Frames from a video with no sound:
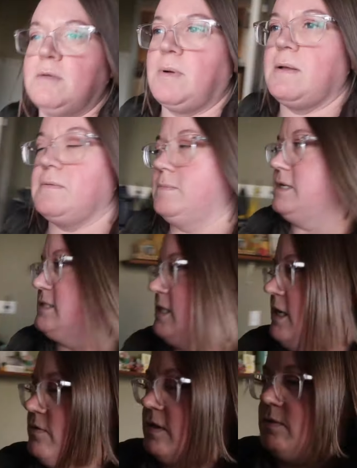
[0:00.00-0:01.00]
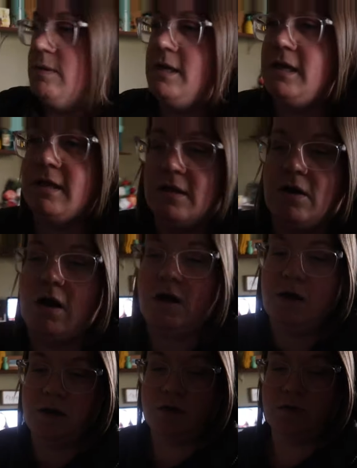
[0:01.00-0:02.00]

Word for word: problem is I don't think we can get the car in